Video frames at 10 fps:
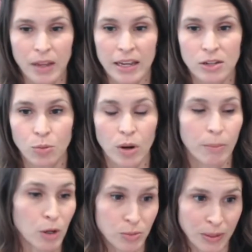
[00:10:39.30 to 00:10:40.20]
is what
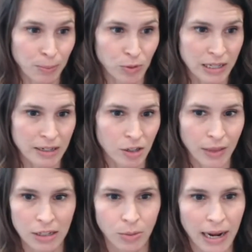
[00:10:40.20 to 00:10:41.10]
most people tend to do.
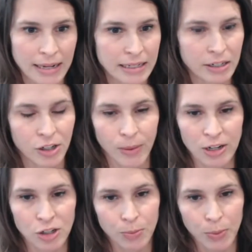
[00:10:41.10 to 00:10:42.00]
That's what I tend to do. I
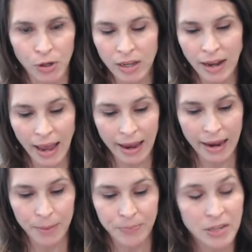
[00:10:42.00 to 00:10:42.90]
just put
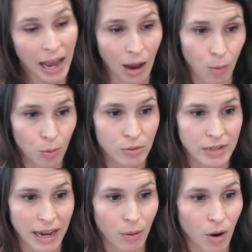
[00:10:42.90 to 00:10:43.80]
a towel
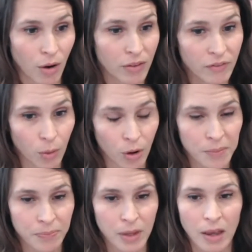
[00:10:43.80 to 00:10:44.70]
down on the
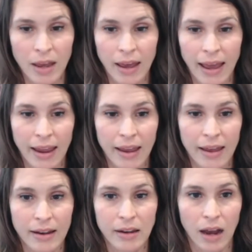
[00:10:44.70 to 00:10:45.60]
floor,
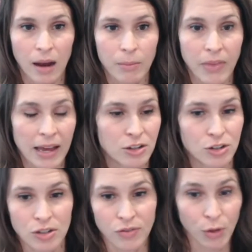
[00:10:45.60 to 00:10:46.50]
and that's
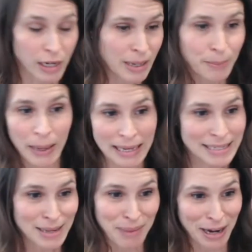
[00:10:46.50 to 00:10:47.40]
just for any mess
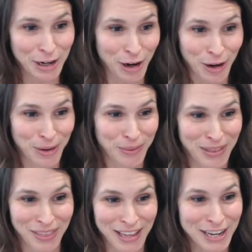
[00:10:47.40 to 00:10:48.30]
that might occur
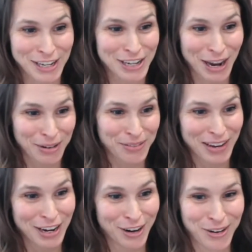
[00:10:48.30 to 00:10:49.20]
with leakage out of
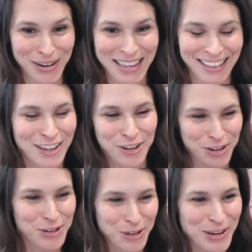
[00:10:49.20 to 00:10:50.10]
here or any,
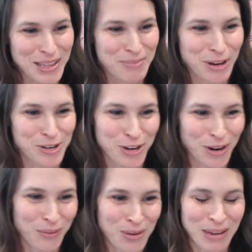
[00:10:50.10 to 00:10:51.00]
you get the picture. You
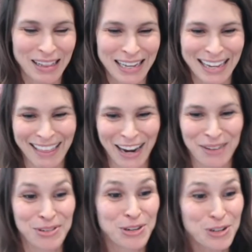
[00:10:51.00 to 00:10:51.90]
don't want to be cleaning that
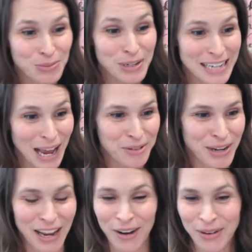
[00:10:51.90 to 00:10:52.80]
up. So you just put a towel
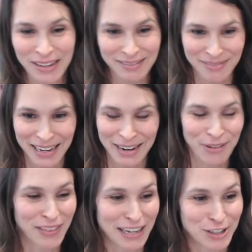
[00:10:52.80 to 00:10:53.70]
down and
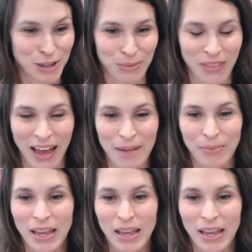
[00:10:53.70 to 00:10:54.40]
everything's good with that.